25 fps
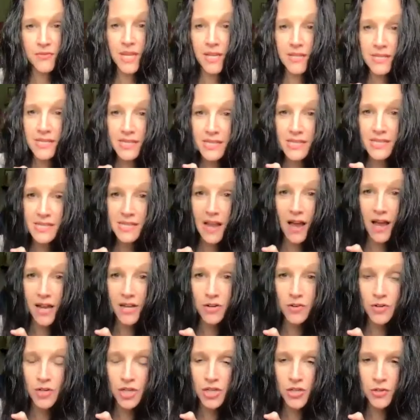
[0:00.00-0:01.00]
as this
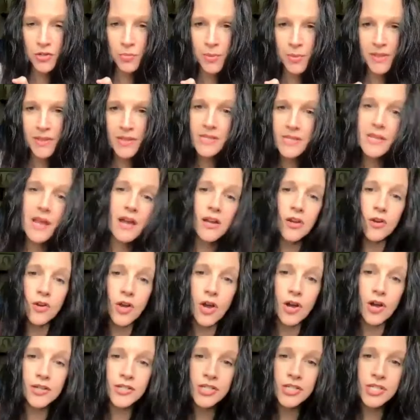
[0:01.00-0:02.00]
higher human, this higher
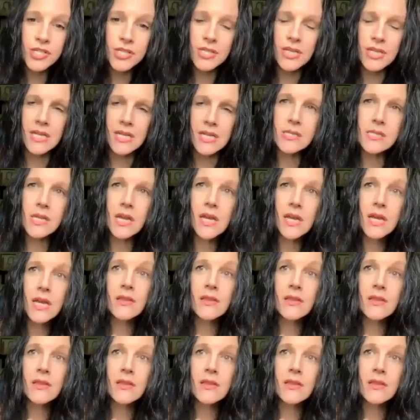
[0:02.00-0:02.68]
consciousness,